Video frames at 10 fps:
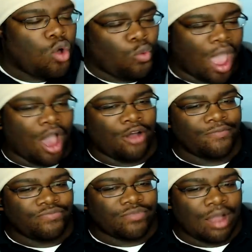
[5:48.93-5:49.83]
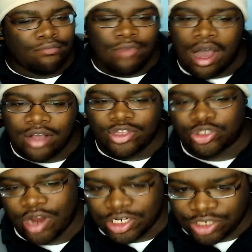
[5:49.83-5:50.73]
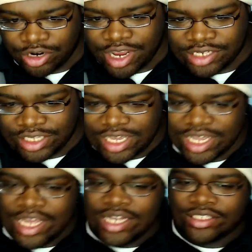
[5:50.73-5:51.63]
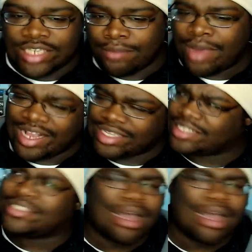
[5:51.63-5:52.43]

Well, among the treasure is the Tamate